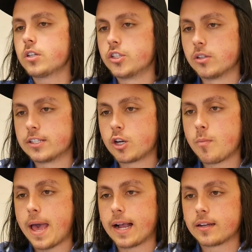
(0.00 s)
So let's go
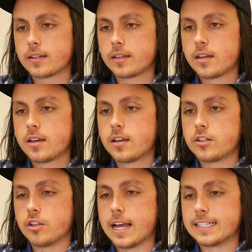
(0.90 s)
back
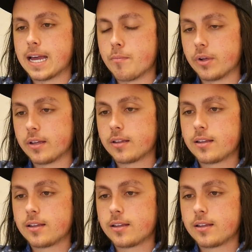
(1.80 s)
to that template.